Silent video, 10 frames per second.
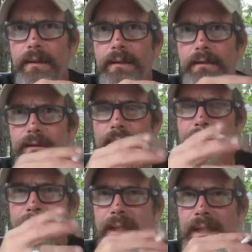so that
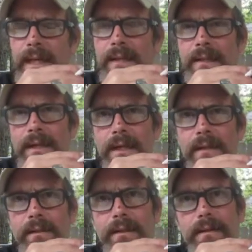money got
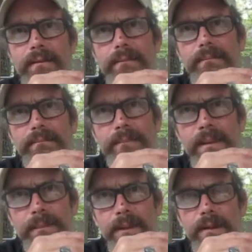laundered.
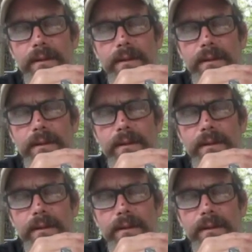Remember,